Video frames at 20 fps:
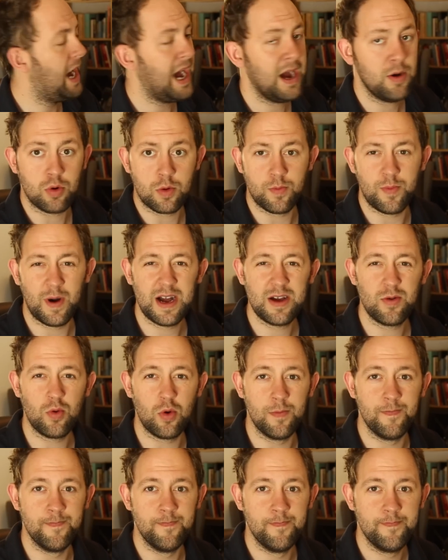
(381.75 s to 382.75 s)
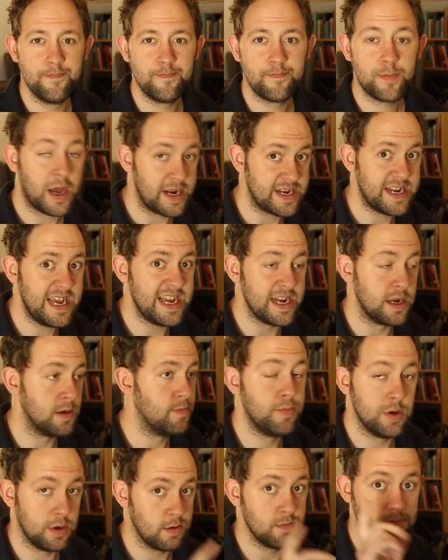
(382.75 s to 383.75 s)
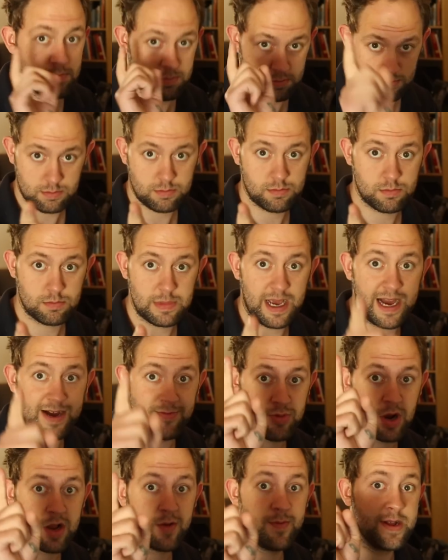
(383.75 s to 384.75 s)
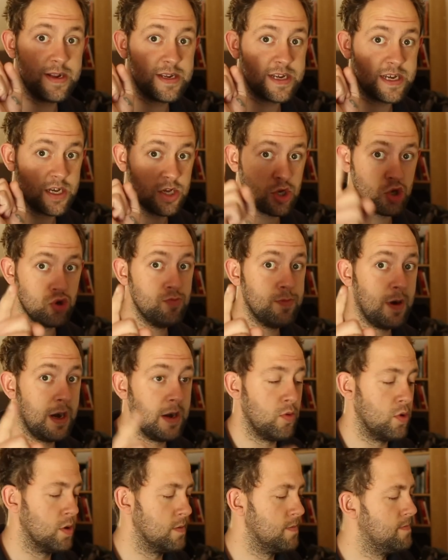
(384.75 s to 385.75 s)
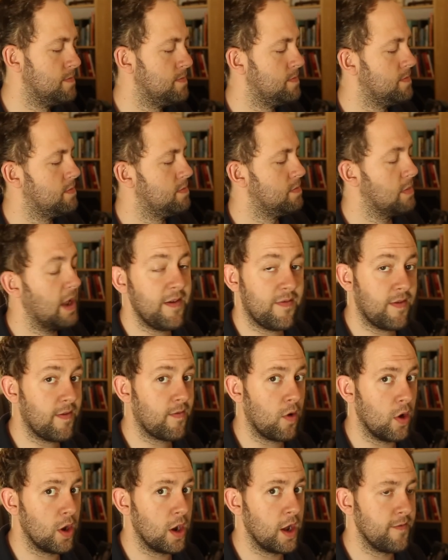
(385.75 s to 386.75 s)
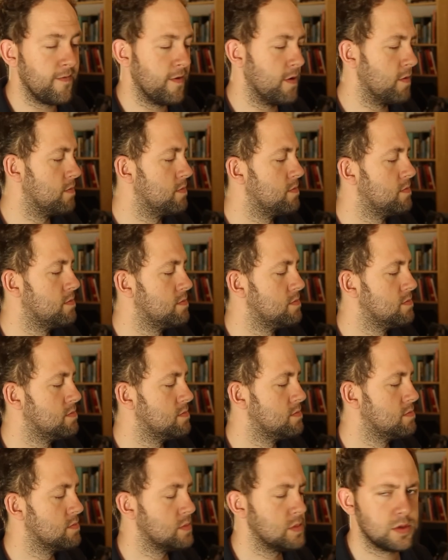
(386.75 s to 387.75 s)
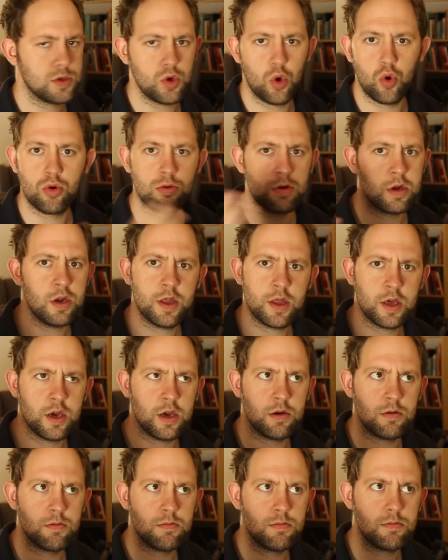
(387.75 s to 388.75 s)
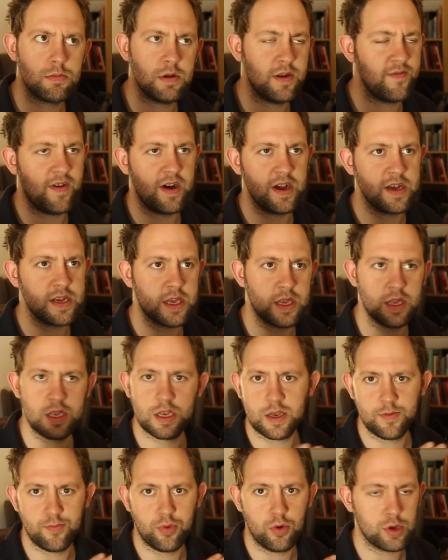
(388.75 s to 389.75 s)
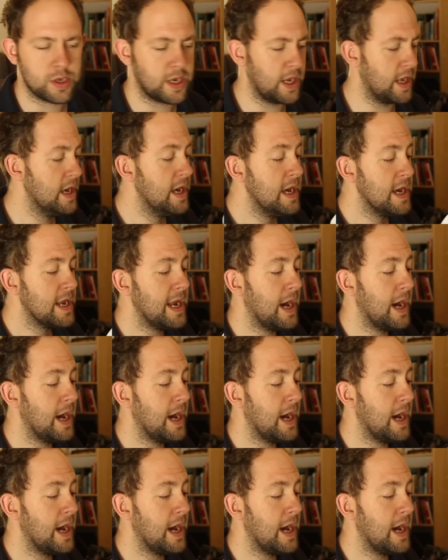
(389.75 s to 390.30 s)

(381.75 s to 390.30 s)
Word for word: I would buy one. I did, but I'm recommending you buy one if you've got an iPhone or another device that supports it.